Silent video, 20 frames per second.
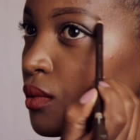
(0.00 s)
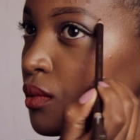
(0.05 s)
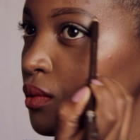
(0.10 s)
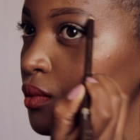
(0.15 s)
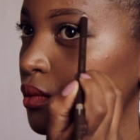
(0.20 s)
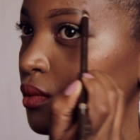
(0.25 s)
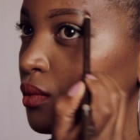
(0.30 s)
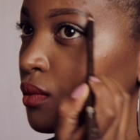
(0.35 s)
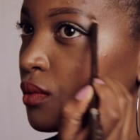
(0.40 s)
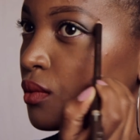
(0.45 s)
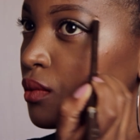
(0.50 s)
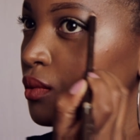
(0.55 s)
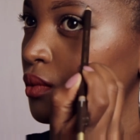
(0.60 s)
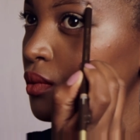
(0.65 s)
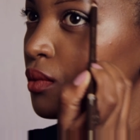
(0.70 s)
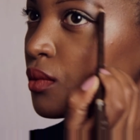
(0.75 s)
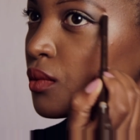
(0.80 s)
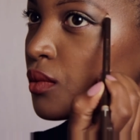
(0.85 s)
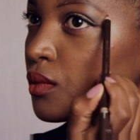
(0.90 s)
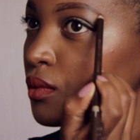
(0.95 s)

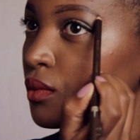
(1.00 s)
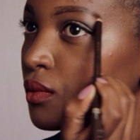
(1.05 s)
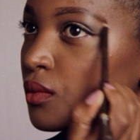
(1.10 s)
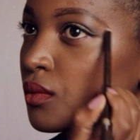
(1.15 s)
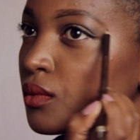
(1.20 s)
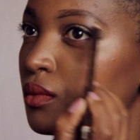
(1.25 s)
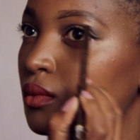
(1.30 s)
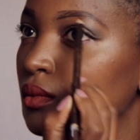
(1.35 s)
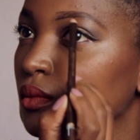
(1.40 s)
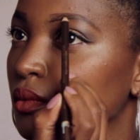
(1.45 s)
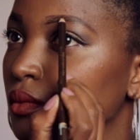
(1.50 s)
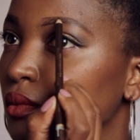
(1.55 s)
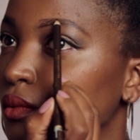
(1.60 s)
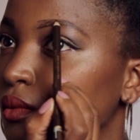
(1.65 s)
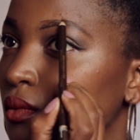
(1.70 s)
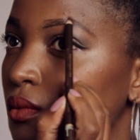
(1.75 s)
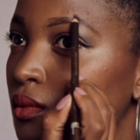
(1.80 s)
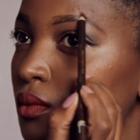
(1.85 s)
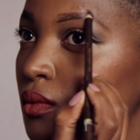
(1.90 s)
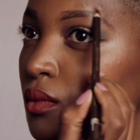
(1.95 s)
Using very
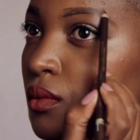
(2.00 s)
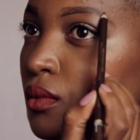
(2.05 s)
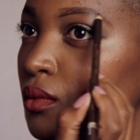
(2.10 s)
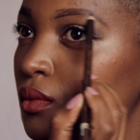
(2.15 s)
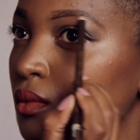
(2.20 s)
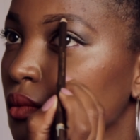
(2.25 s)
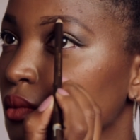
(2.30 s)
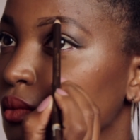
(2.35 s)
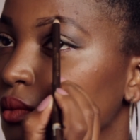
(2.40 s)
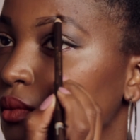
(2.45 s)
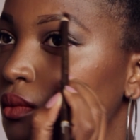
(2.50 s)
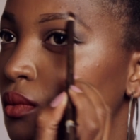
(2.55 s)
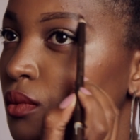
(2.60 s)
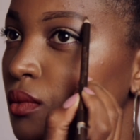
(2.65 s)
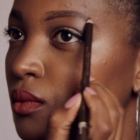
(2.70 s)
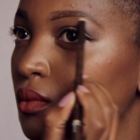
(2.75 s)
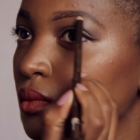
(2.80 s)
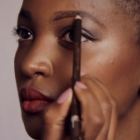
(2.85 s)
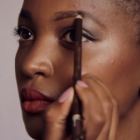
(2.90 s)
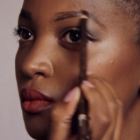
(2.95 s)
light strokes
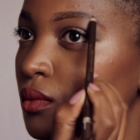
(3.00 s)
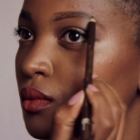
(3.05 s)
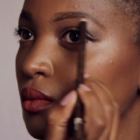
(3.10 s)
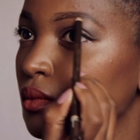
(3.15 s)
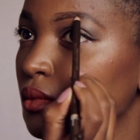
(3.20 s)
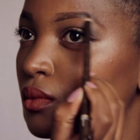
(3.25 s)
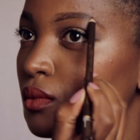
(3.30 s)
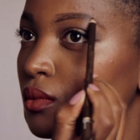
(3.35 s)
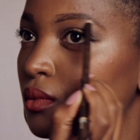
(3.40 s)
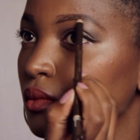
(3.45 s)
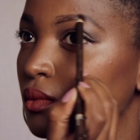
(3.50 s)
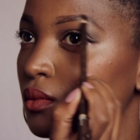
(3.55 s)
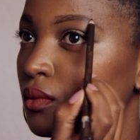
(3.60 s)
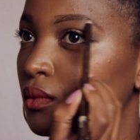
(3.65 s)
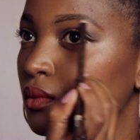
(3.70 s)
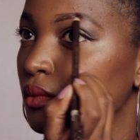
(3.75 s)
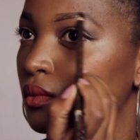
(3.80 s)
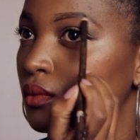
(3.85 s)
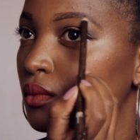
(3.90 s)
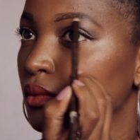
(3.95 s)
at the front part,
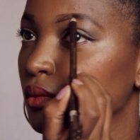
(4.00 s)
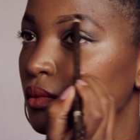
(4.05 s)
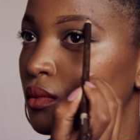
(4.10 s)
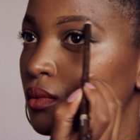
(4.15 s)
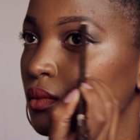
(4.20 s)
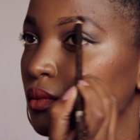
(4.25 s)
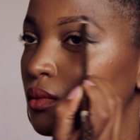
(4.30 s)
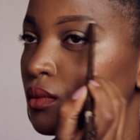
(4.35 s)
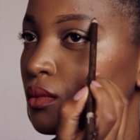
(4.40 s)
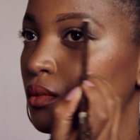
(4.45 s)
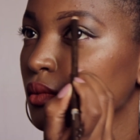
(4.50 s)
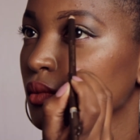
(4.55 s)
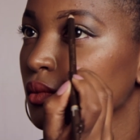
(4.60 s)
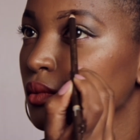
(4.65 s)
but